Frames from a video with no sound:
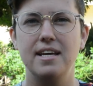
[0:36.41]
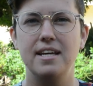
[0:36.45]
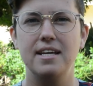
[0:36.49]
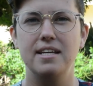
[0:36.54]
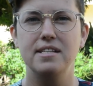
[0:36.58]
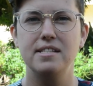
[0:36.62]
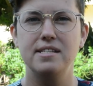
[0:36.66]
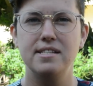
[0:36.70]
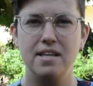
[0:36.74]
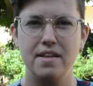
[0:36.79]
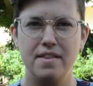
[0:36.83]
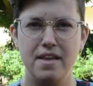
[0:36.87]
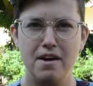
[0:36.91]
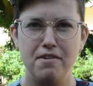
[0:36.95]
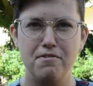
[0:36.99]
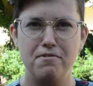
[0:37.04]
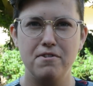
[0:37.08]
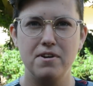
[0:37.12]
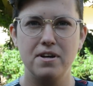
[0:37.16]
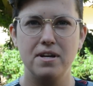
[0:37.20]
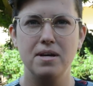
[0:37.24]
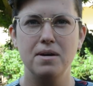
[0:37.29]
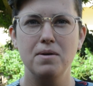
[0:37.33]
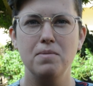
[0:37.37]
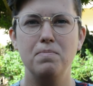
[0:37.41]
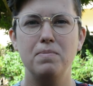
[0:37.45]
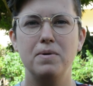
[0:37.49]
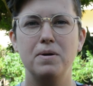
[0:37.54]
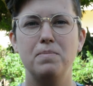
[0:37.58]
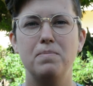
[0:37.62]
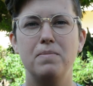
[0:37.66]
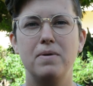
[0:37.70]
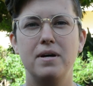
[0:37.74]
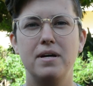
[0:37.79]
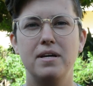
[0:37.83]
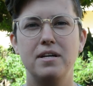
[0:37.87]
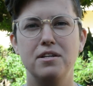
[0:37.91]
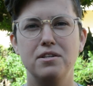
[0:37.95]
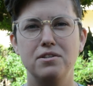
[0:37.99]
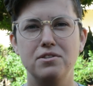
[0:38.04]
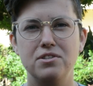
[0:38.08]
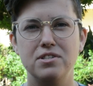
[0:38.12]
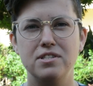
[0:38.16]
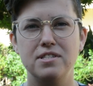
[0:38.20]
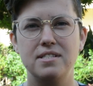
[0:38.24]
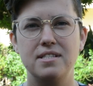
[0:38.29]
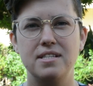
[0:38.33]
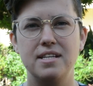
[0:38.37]
in South Africa, but my
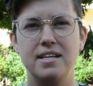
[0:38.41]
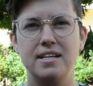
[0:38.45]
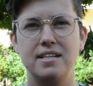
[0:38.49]
interest